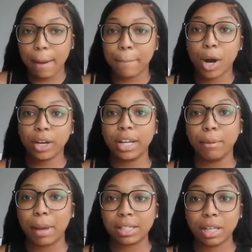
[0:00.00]
I'm
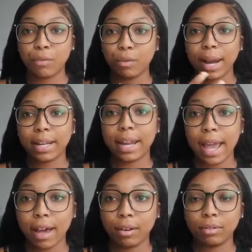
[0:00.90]
marketing myself right
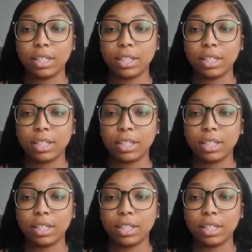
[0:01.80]
now.